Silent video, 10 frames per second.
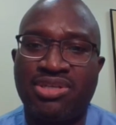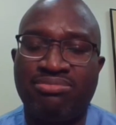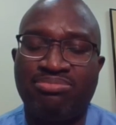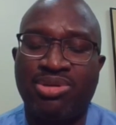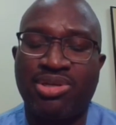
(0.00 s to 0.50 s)

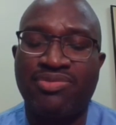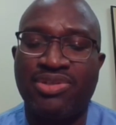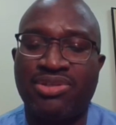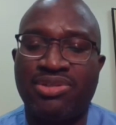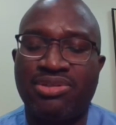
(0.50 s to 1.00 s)
part of
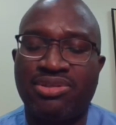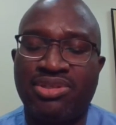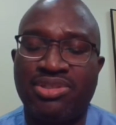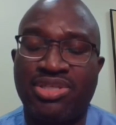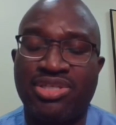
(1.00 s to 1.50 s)
their
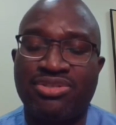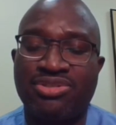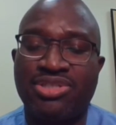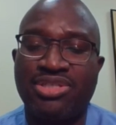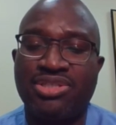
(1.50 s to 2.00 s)
education
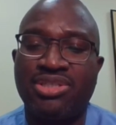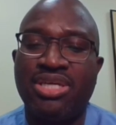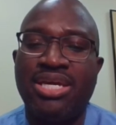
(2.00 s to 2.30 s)
rotation.